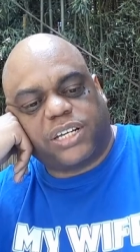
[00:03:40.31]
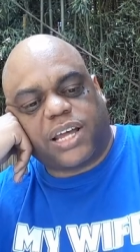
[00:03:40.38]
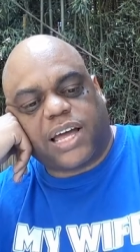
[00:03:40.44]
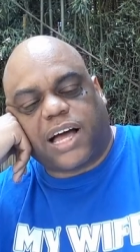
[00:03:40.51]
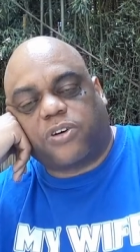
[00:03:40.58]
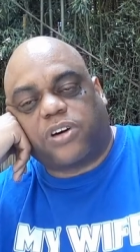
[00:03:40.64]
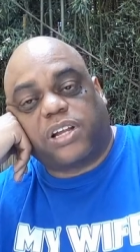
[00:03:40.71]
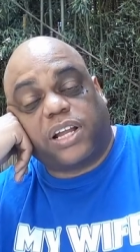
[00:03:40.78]

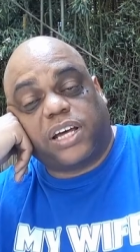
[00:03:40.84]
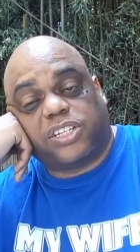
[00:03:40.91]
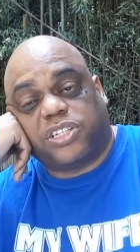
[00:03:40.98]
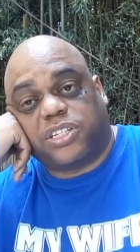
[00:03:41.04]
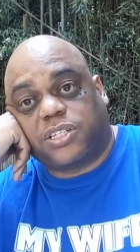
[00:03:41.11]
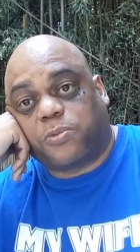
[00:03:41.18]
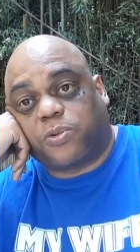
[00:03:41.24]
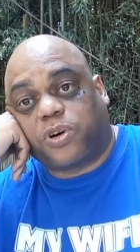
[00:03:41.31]
how
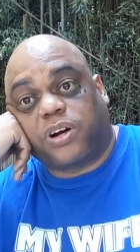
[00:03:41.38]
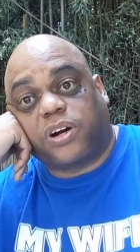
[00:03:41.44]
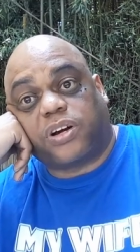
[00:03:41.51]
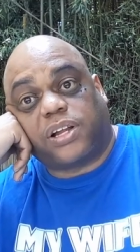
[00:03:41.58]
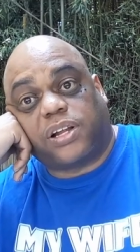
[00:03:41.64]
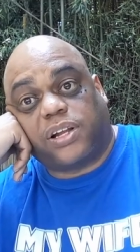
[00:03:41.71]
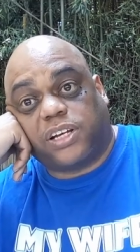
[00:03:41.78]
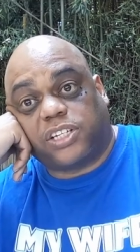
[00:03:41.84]
clutches work,
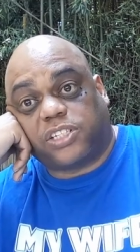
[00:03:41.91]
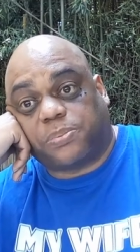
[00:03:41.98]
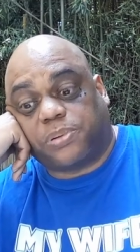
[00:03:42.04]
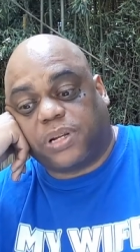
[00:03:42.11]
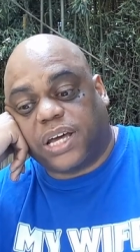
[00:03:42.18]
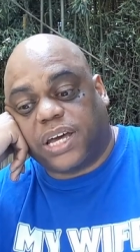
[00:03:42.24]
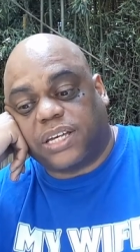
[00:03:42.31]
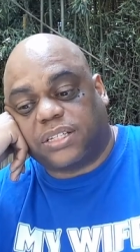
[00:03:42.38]
clutch
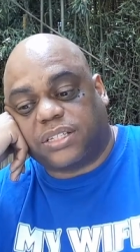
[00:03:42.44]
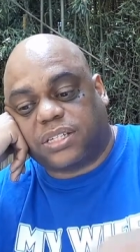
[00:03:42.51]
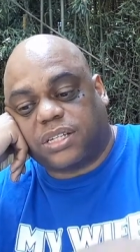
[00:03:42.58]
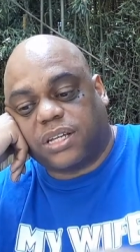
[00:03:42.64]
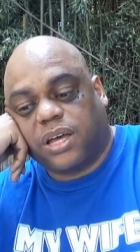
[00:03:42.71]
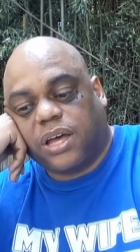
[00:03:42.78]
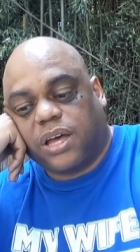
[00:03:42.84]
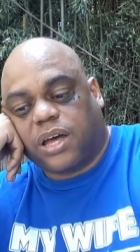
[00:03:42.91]
plates,
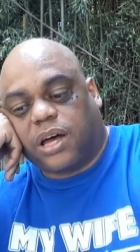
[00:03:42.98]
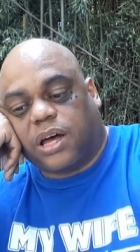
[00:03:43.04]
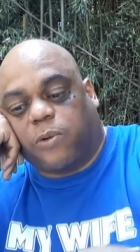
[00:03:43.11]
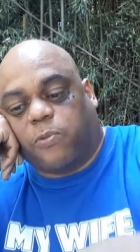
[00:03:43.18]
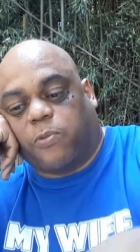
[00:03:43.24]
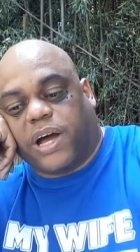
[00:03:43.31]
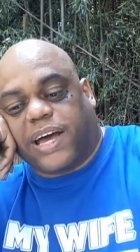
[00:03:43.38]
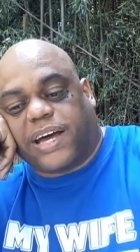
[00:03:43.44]

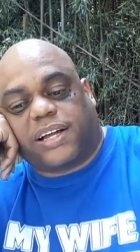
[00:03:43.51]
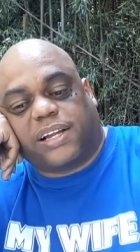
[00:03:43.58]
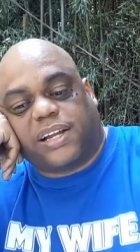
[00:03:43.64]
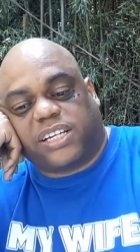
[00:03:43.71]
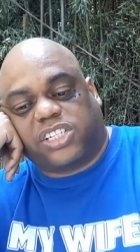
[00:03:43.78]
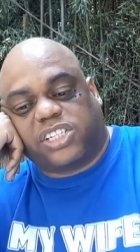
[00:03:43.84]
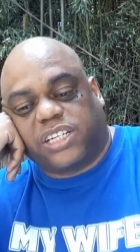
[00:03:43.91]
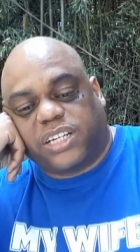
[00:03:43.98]
um, wet
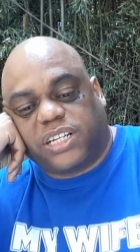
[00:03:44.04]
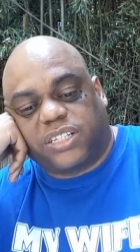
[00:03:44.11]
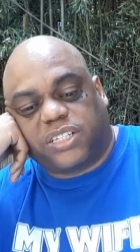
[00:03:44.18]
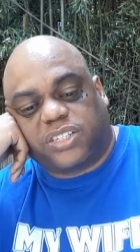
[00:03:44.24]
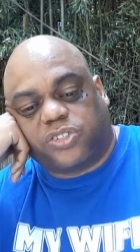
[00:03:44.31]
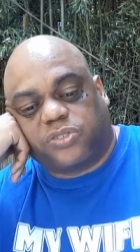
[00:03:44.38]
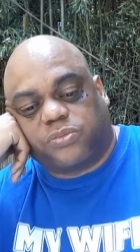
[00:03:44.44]
clutches,